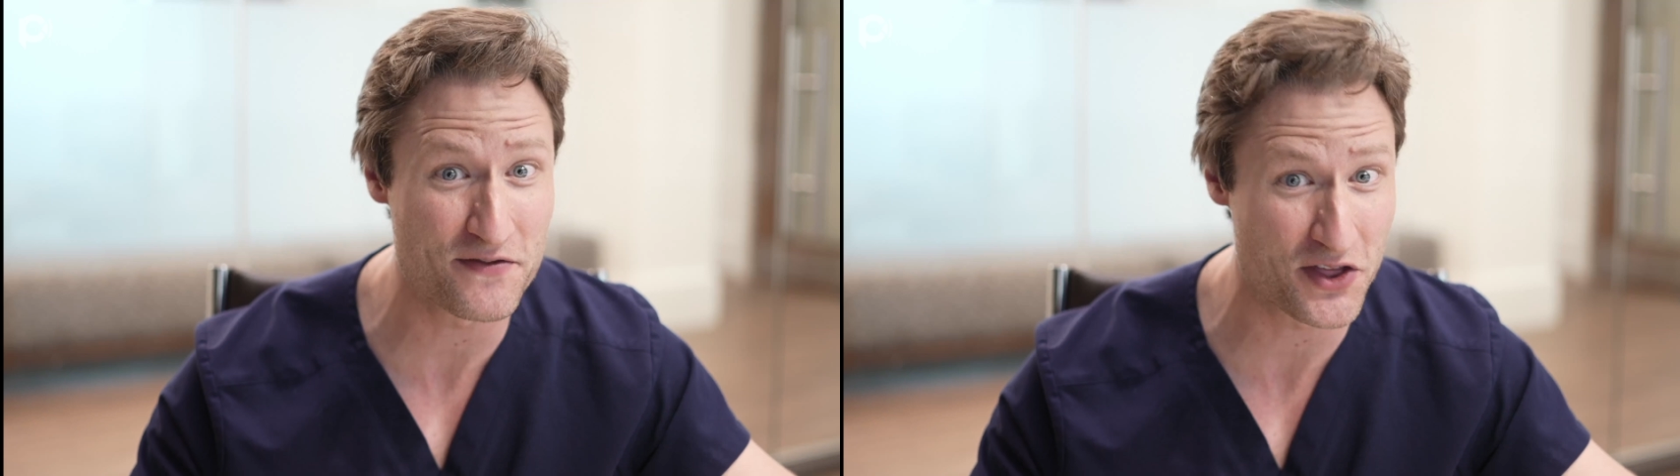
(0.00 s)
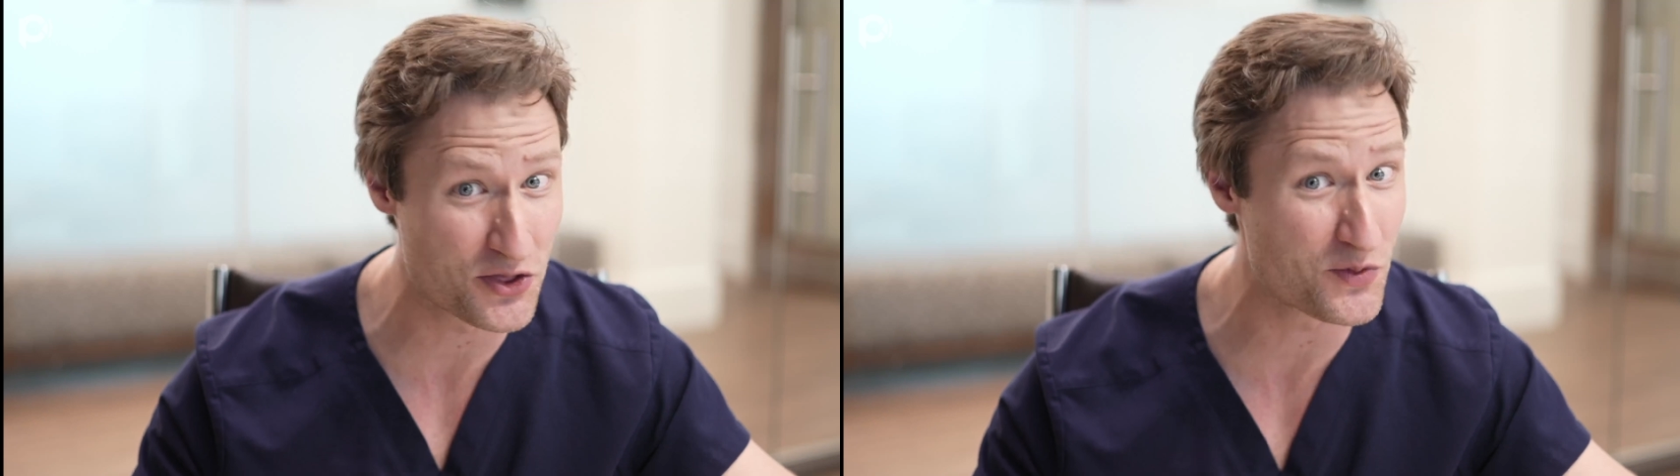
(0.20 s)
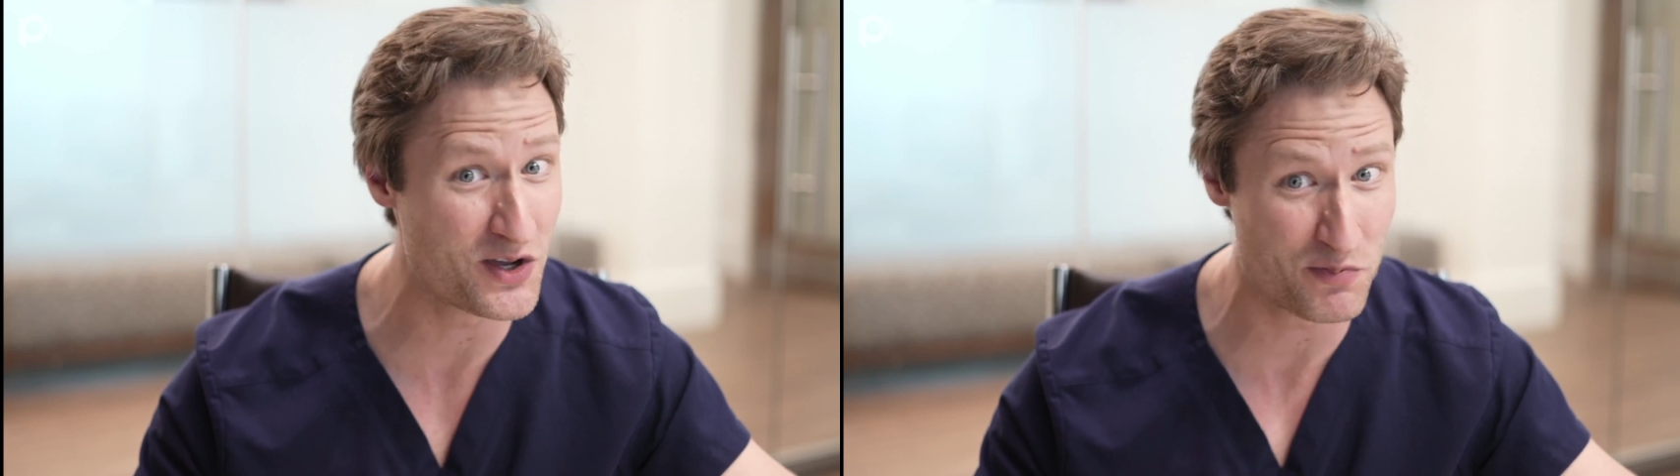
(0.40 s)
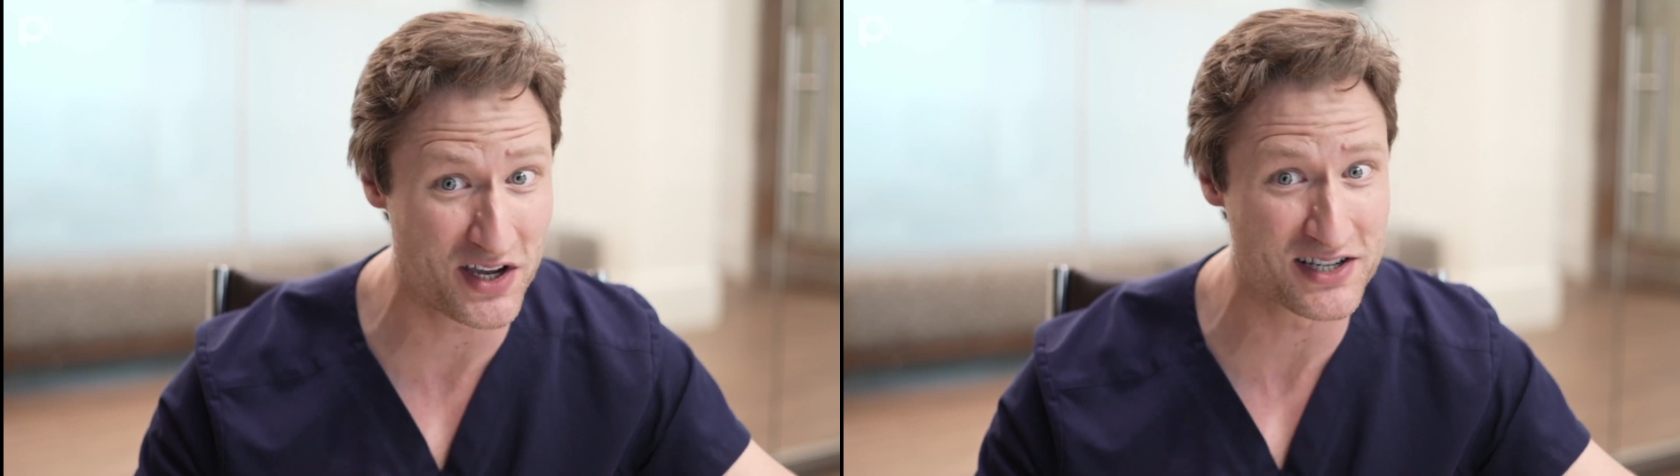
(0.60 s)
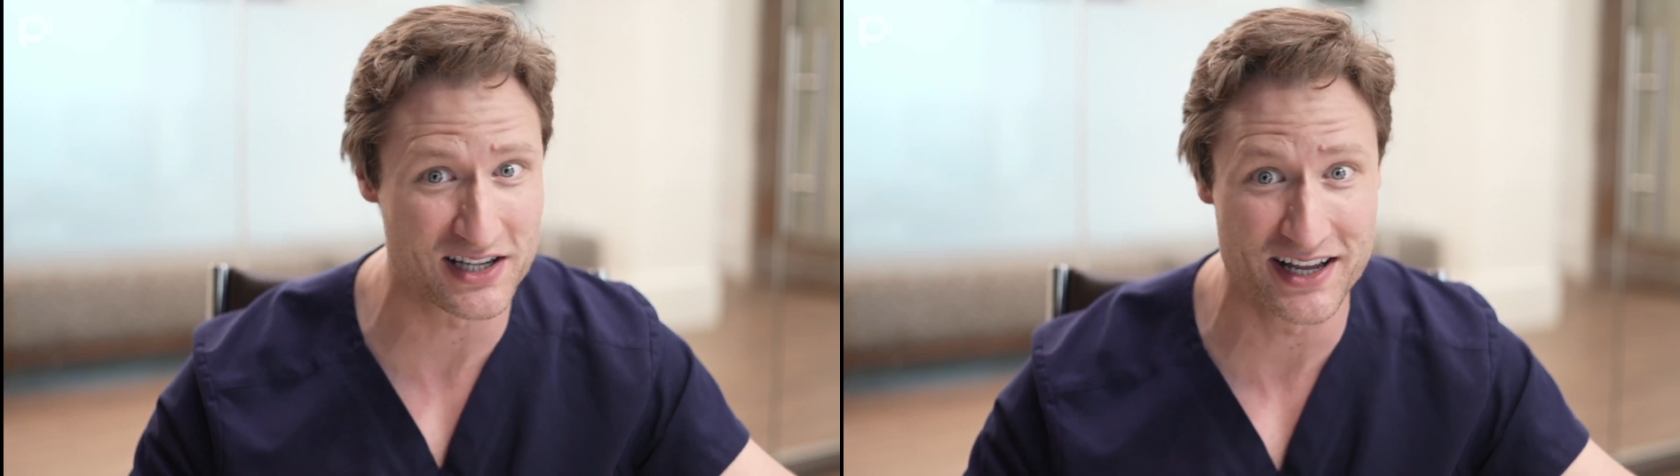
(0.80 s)
a
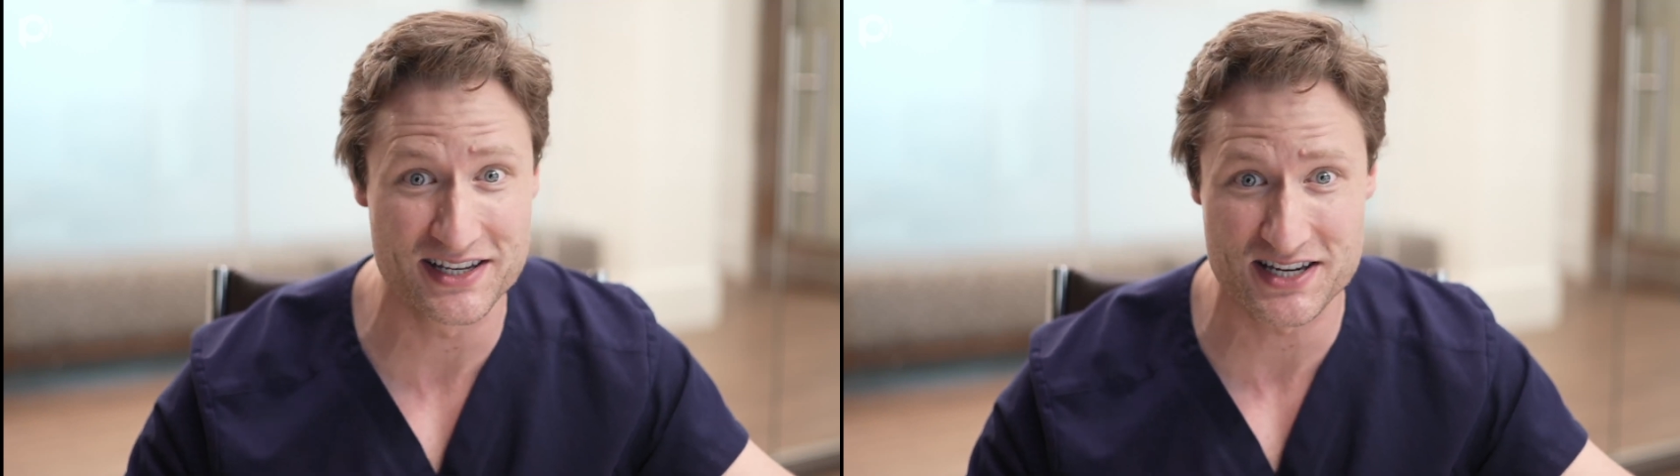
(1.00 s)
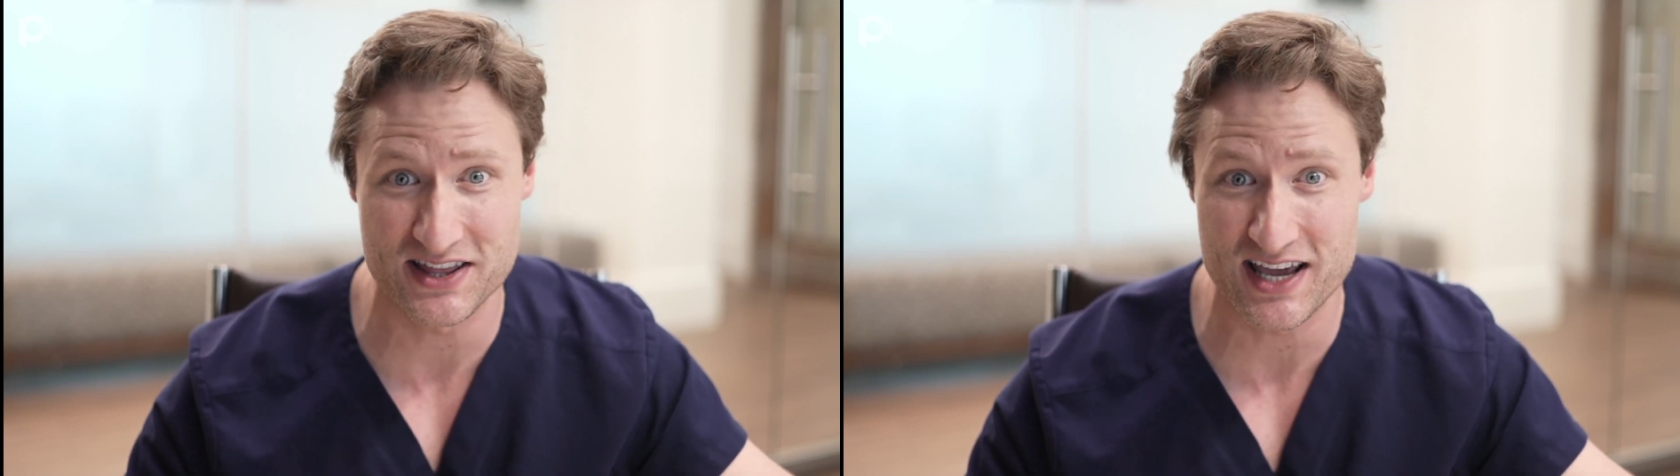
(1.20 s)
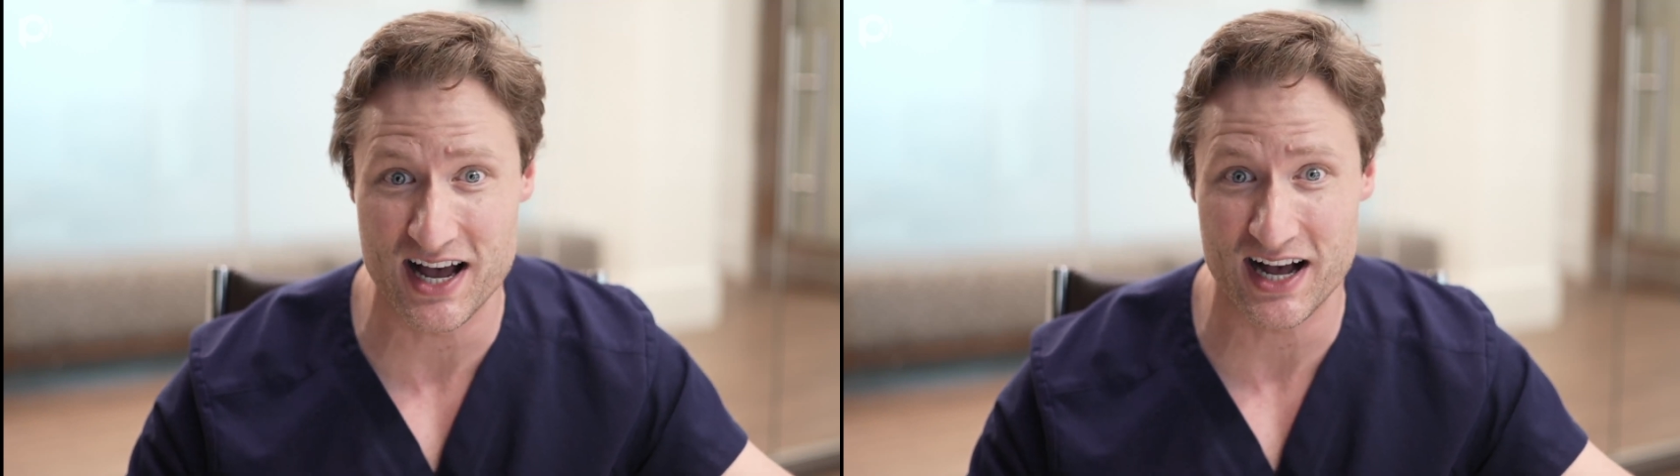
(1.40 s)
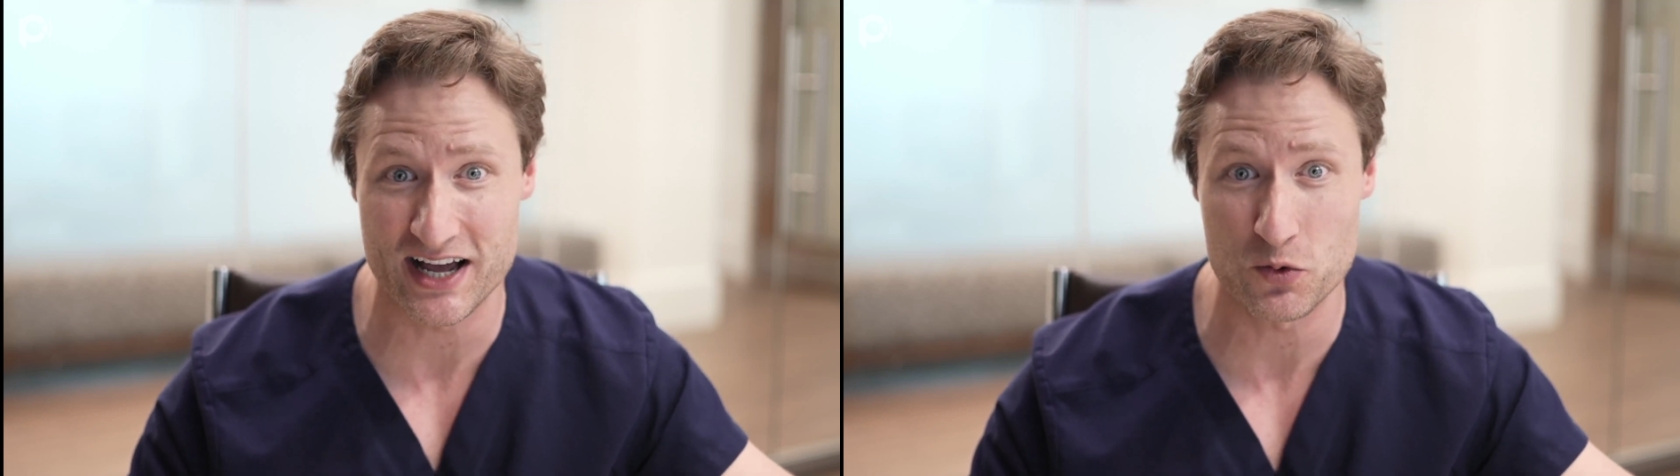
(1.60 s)
three-piece lens in the eye,